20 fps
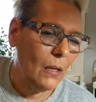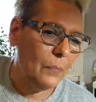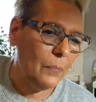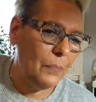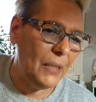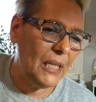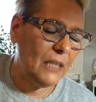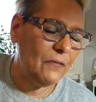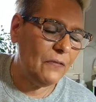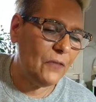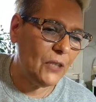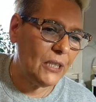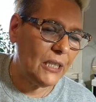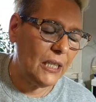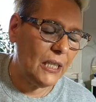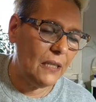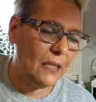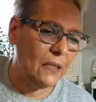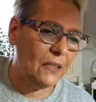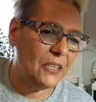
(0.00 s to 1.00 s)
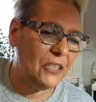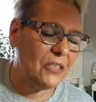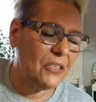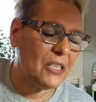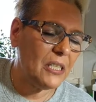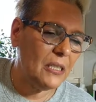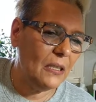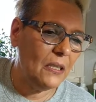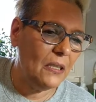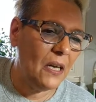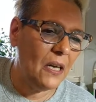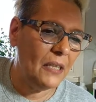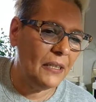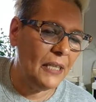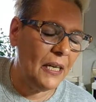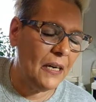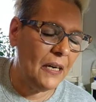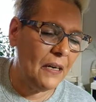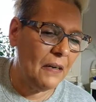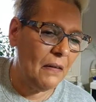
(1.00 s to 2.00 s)
Bigfoot King, are you still on
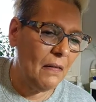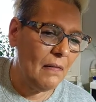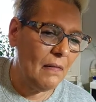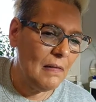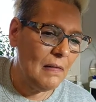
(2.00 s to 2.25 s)
there?